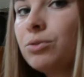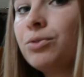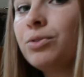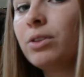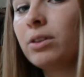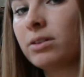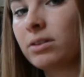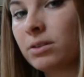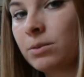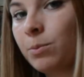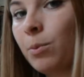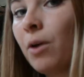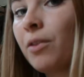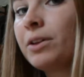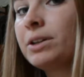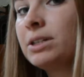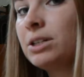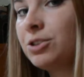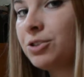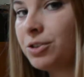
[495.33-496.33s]
This is while the
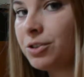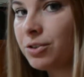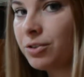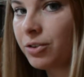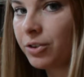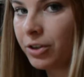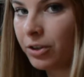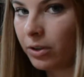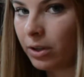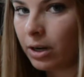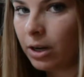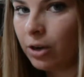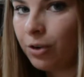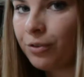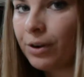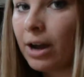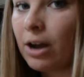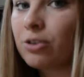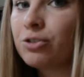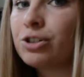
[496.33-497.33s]
teacher is circulating
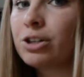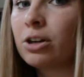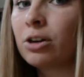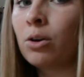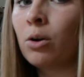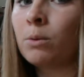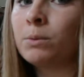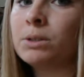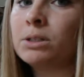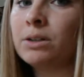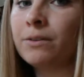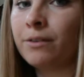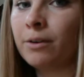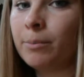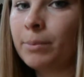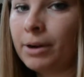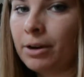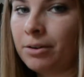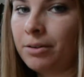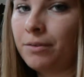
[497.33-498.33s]
around. You can go up to different
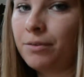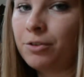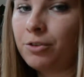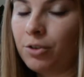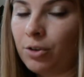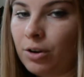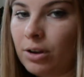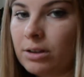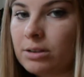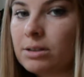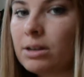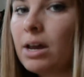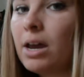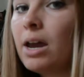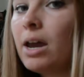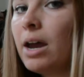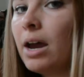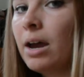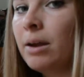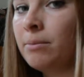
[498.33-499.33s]
pairs of students
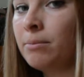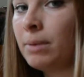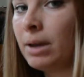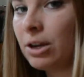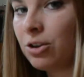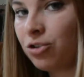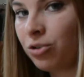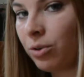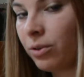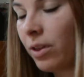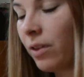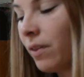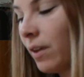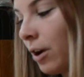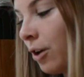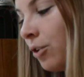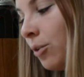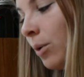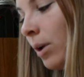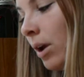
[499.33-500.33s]
and make sure that they
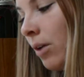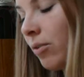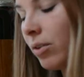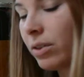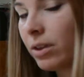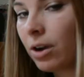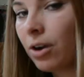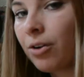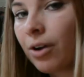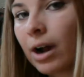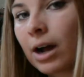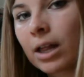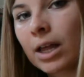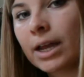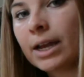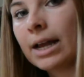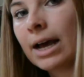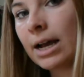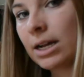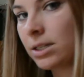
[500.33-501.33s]
are doing everything correctly
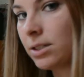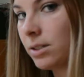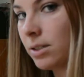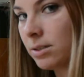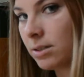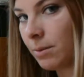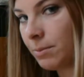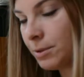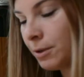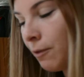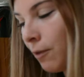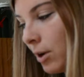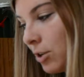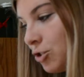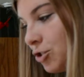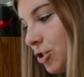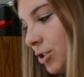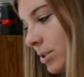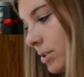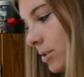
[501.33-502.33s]
and ask these types of
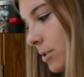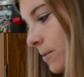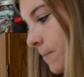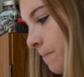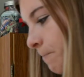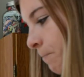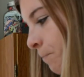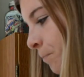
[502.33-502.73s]
questions.